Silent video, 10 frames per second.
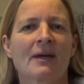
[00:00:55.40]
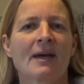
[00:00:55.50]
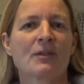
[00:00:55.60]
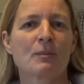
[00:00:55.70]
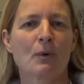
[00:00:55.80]

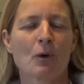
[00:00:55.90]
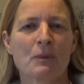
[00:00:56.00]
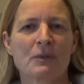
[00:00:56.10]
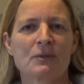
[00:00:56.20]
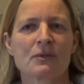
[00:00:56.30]
at the
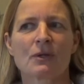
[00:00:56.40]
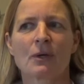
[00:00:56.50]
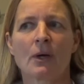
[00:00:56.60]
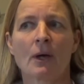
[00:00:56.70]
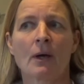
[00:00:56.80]
moment
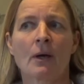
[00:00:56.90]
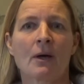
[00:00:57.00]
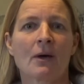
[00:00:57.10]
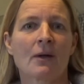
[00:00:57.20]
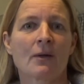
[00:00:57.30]

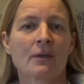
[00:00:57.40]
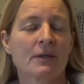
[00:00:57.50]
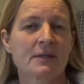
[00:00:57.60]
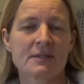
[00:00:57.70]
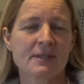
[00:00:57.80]

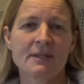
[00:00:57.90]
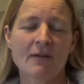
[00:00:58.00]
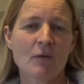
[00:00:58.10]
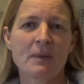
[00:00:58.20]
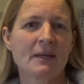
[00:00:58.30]
that has
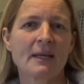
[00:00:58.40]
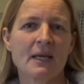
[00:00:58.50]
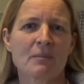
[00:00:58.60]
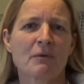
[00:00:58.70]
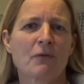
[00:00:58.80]
never been
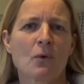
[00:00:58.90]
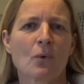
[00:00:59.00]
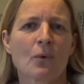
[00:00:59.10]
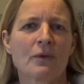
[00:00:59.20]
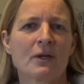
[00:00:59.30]
here
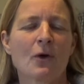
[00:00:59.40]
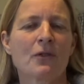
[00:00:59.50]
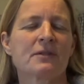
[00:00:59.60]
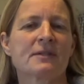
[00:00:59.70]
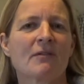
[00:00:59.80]
before. The
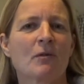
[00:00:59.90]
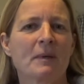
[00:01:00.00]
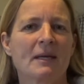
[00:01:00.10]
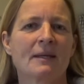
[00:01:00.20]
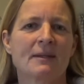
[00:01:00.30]
earth has never
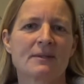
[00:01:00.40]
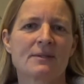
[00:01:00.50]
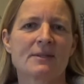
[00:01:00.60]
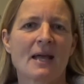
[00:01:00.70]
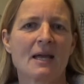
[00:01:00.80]
been in this
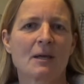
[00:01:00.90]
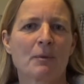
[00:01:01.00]
state